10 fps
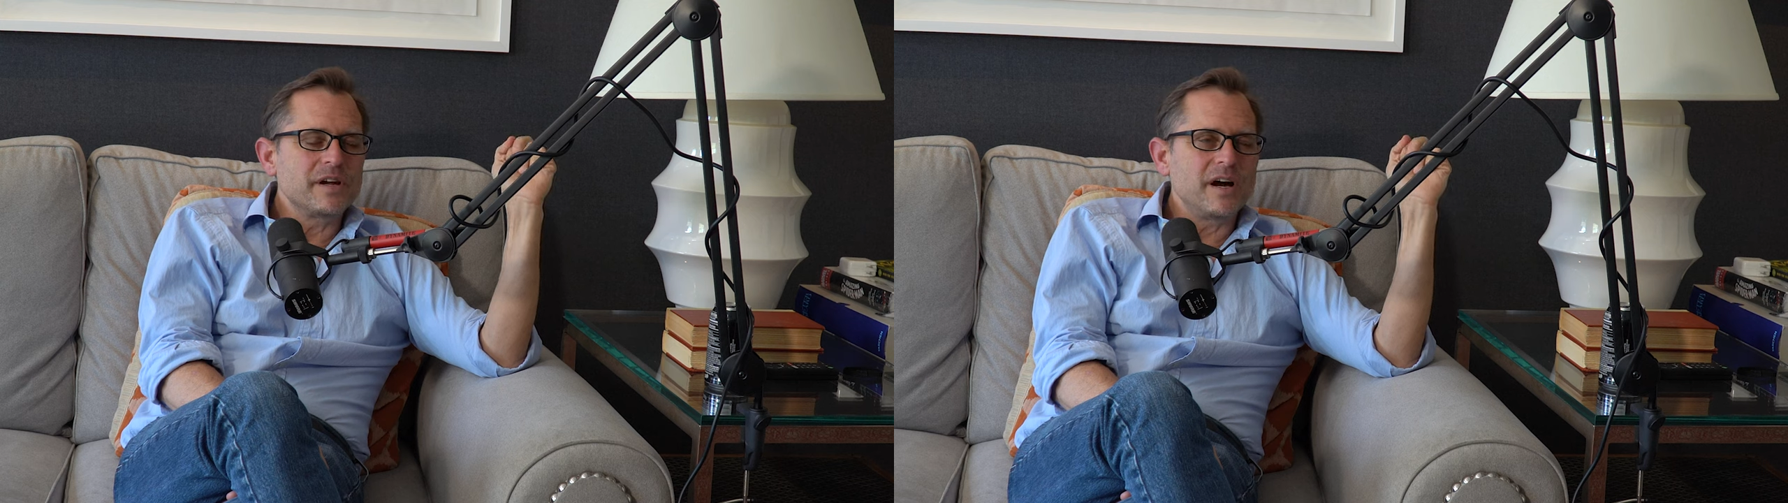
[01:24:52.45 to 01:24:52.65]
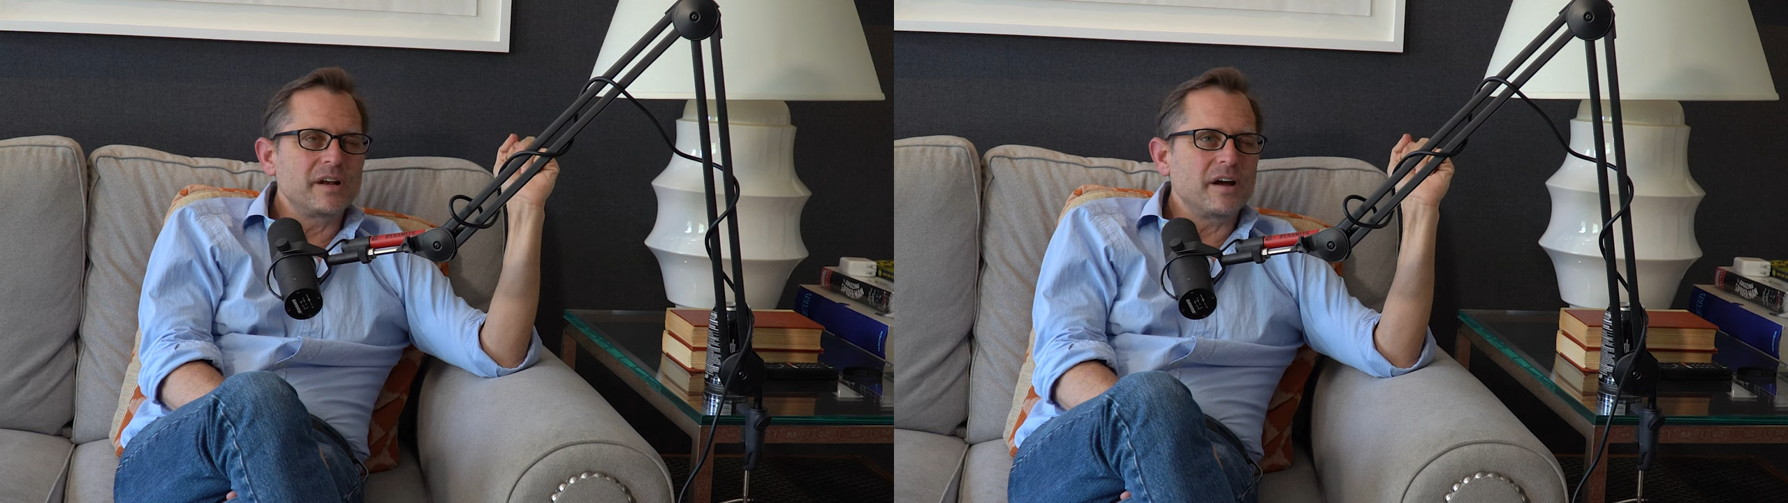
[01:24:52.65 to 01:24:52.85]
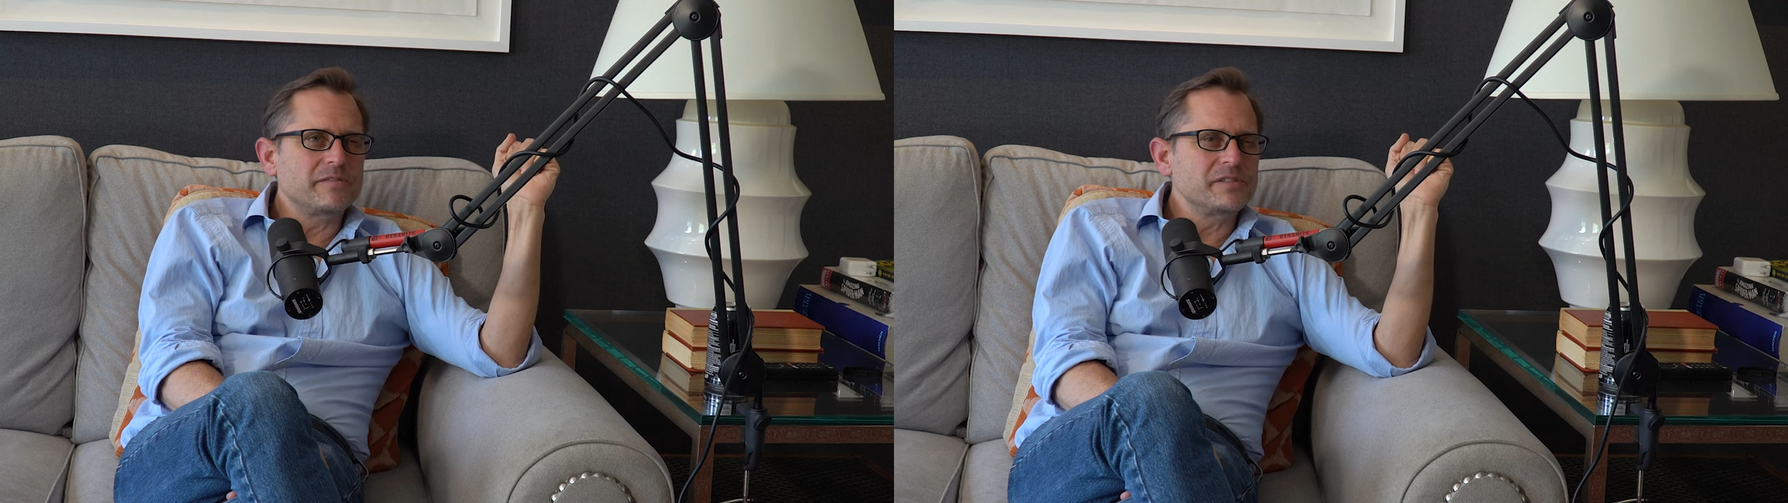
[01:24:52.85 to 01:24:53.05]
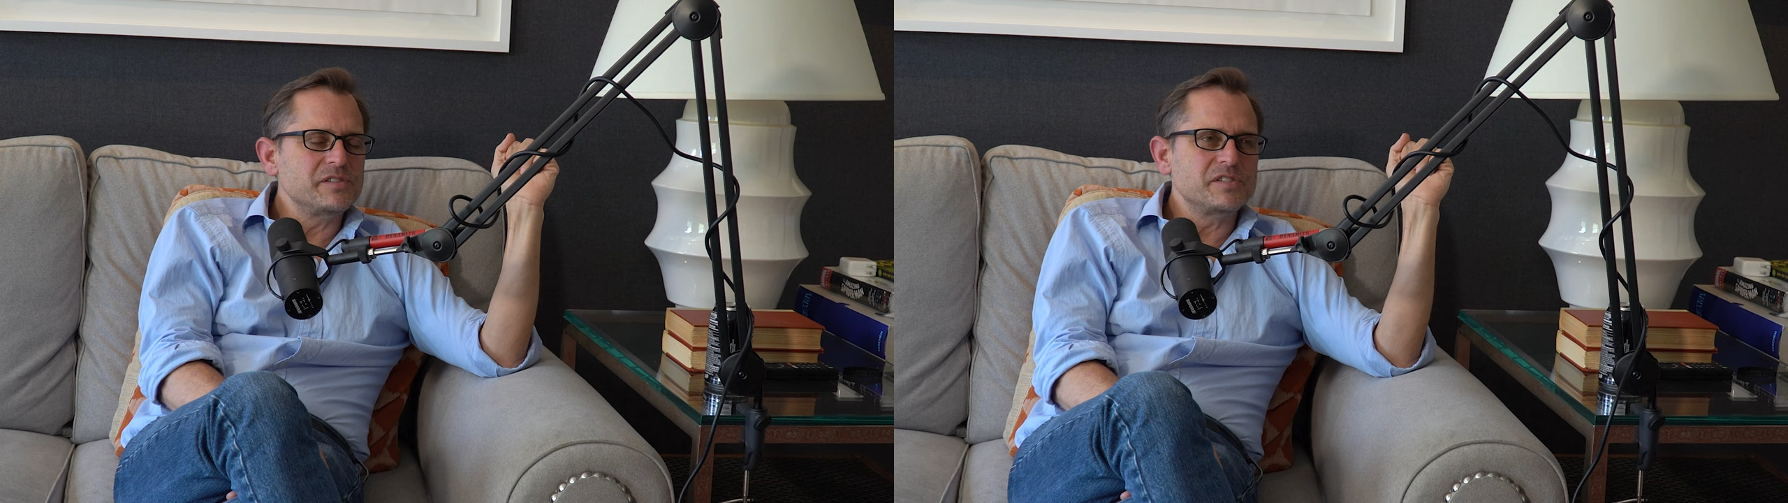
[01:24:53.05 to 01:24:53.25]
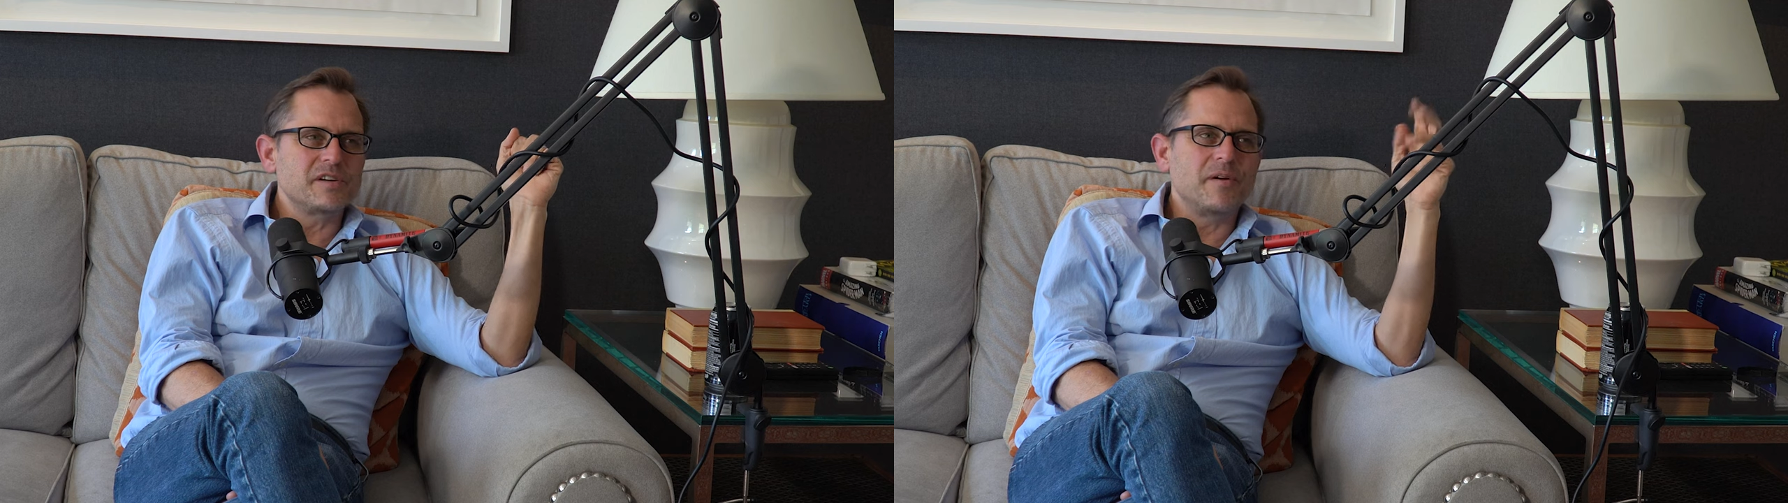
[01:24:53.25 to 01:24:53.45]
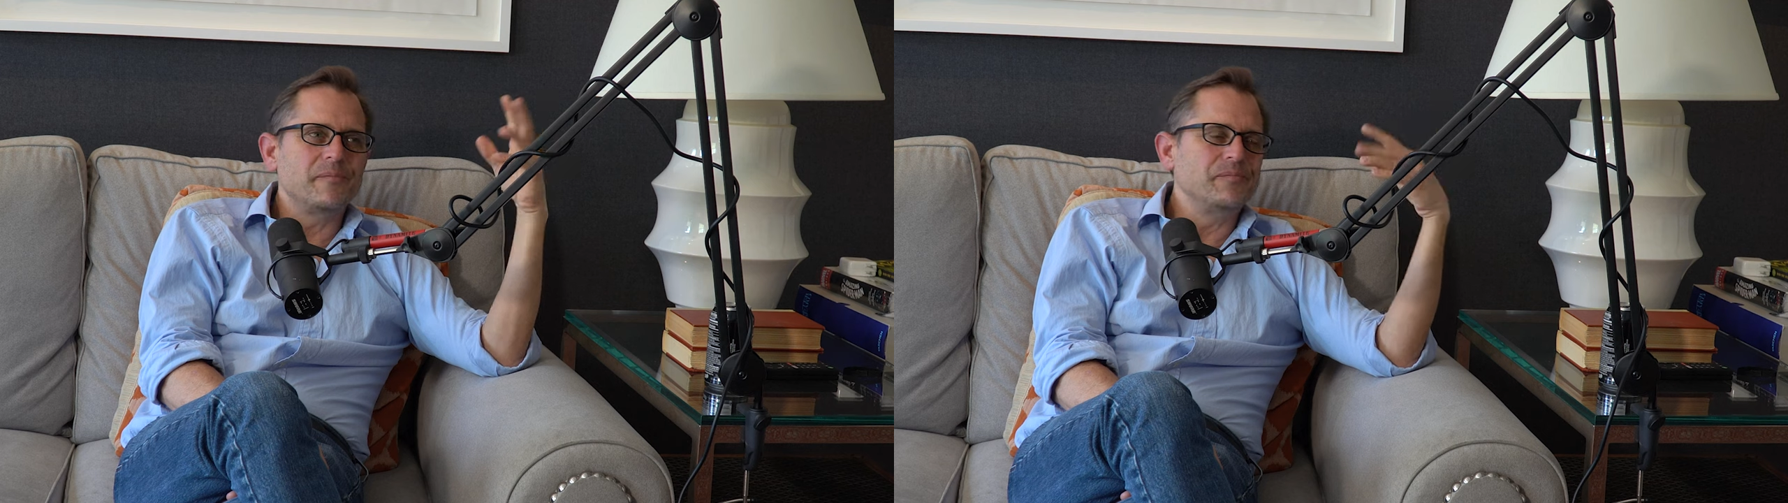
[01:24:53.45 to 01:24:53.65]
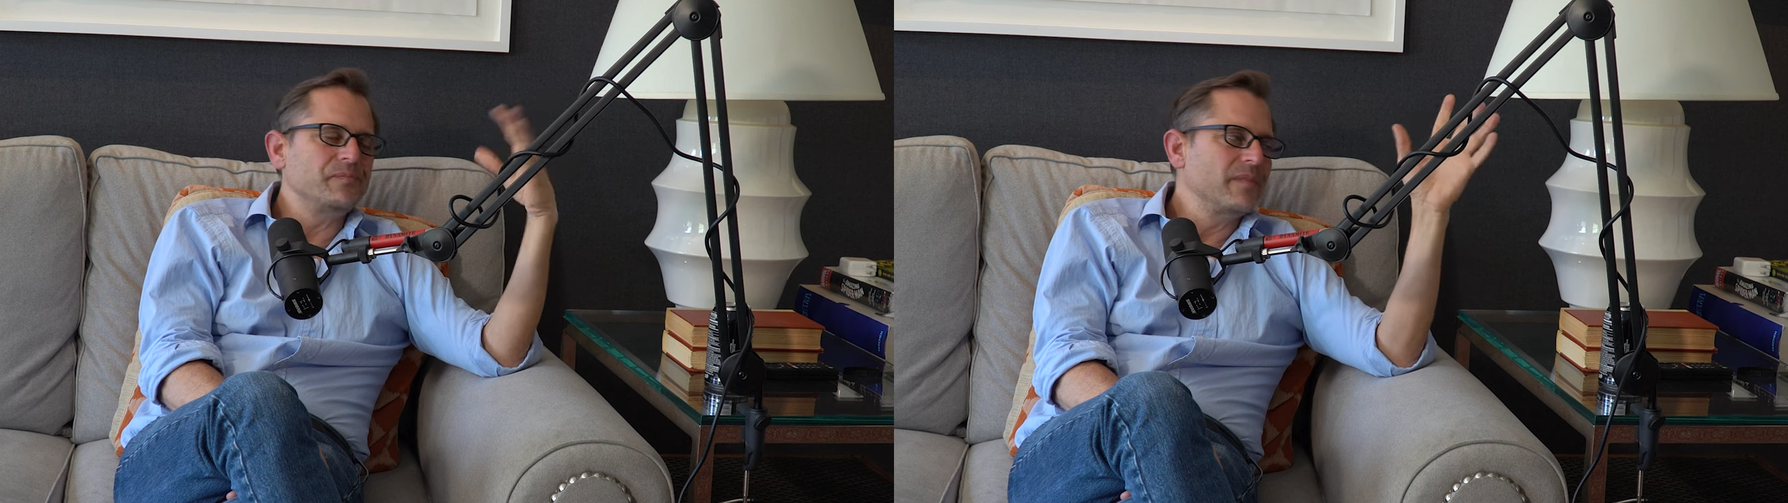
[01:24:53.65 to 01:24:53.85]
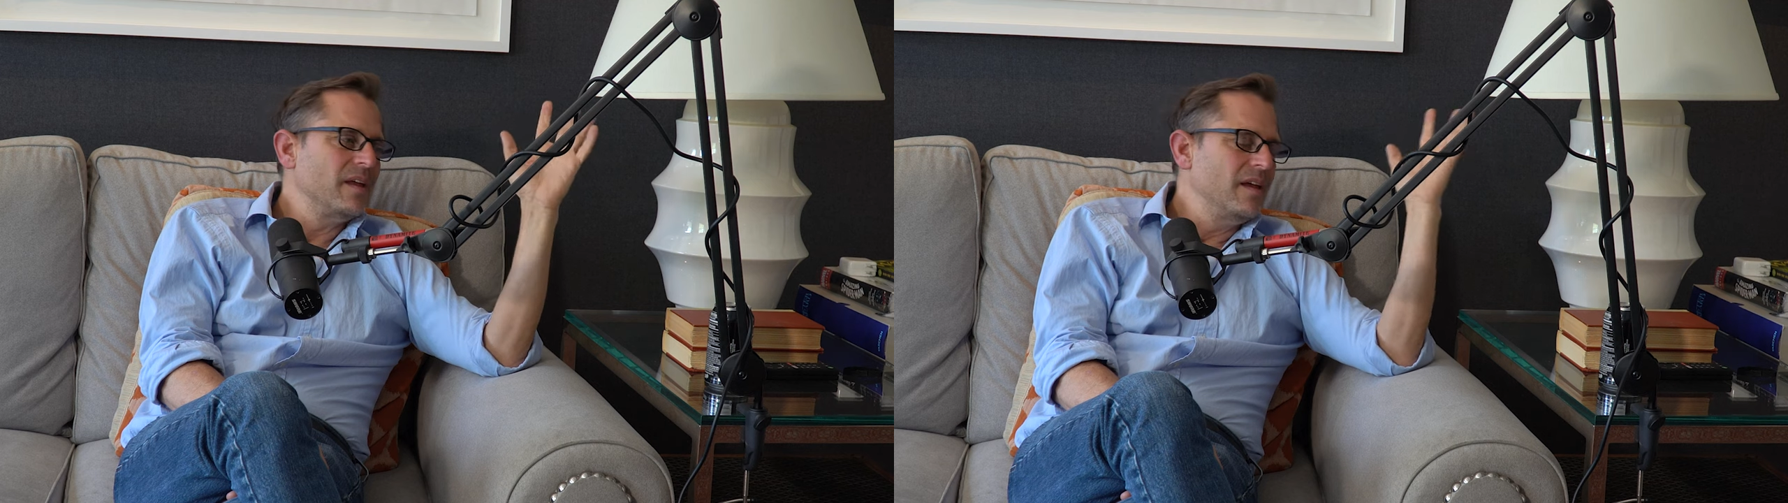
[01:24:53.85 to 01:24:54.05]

gone off to some